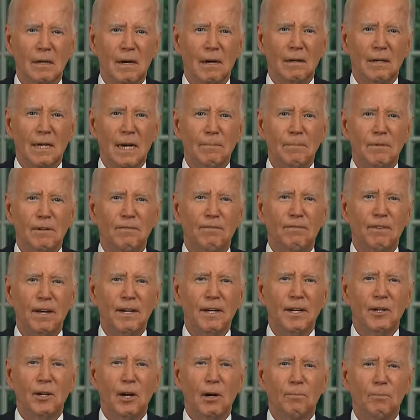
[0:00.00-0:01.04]
I'll keep
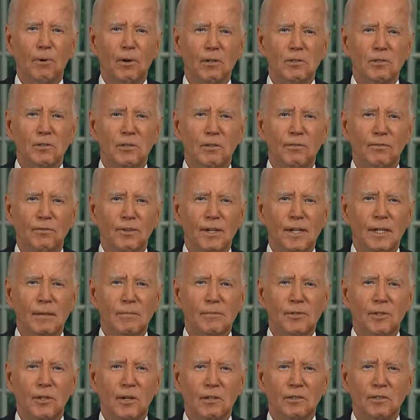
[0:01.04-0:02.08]
defending our personal
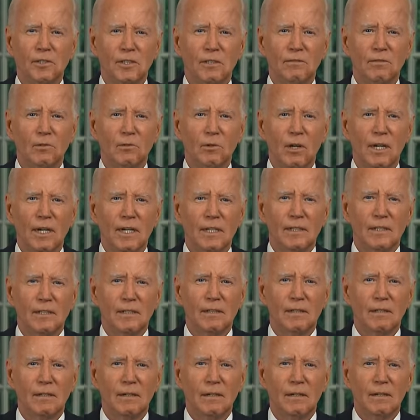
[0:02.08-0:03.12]
freedoms and our civil
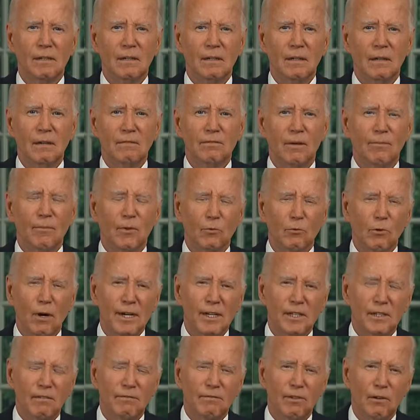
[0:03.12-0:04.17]
rights, from the
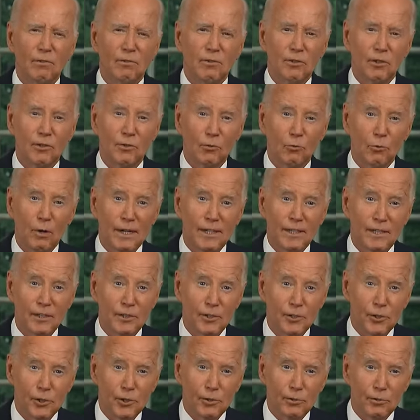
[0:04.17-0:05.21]
right to vote to the right to
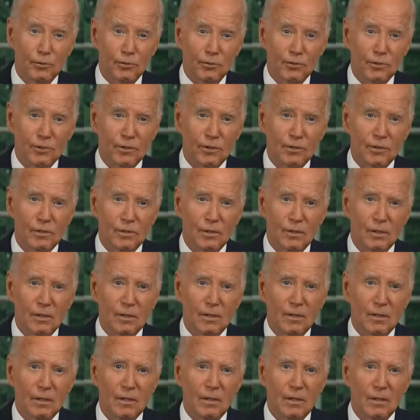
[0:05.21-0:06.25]
choose.
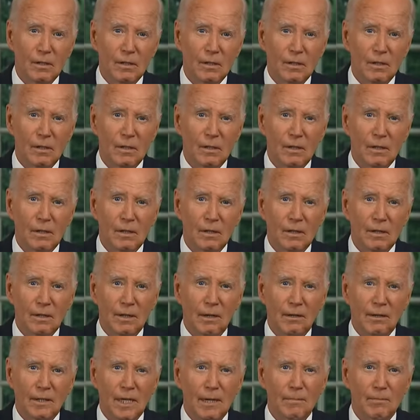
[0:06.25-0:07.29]

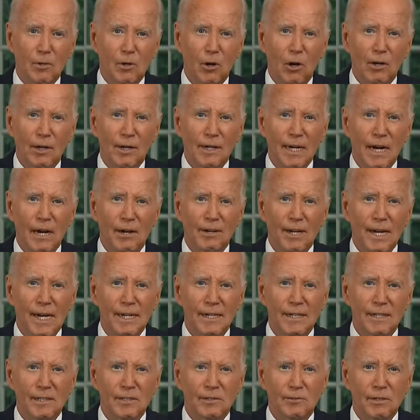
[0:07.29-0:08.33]
I'll keep calling out
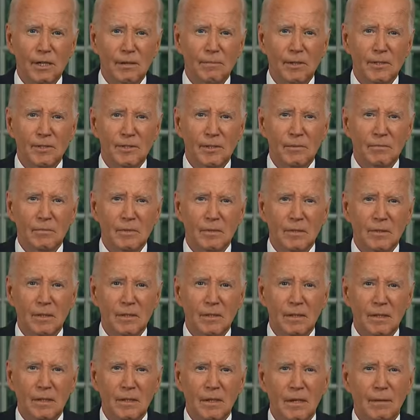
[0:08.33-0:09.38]
hate and extremism.
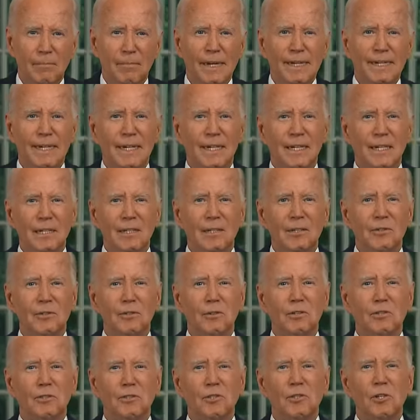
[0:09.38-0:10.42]
Make it clear
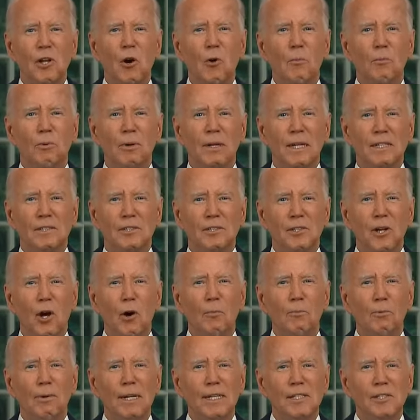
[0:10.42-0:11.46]
there is no place
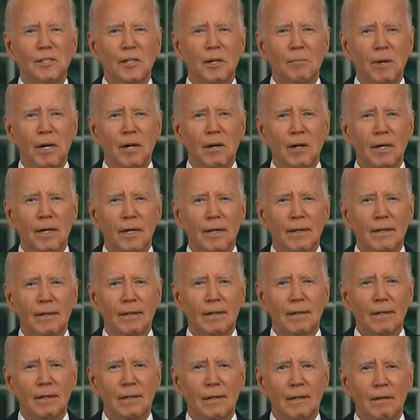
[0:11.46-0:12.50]
in America
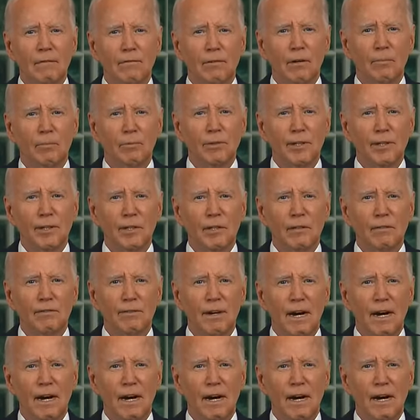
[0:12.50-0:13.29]
for political